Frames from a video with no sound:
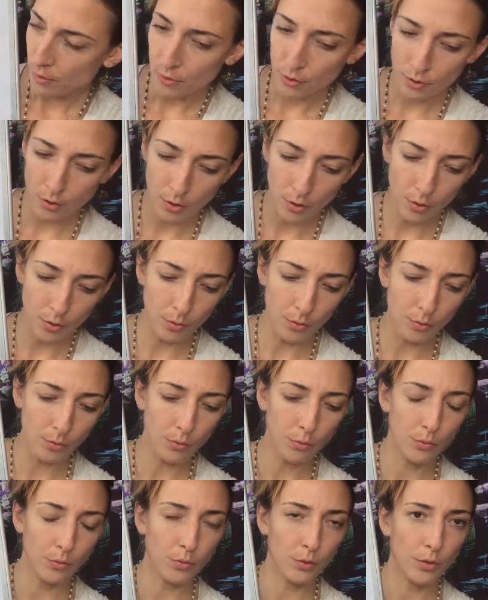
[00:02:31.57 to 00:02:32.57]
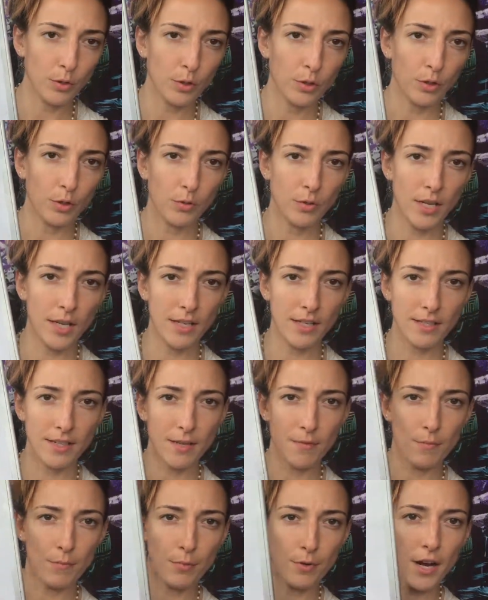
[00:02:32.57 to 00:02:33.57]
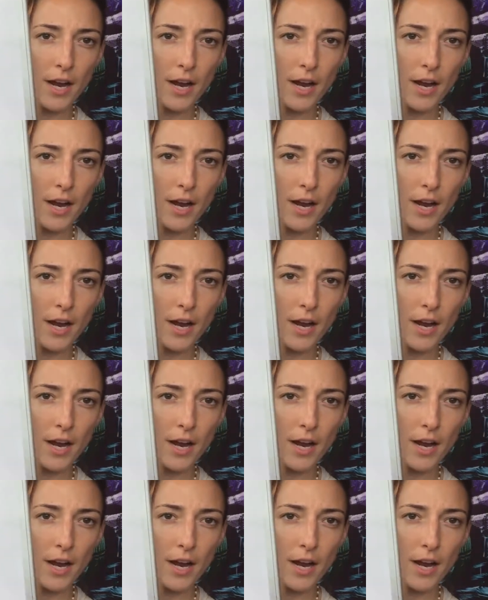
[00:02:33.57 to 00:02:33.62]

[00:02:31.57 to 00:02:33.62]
So you take a deep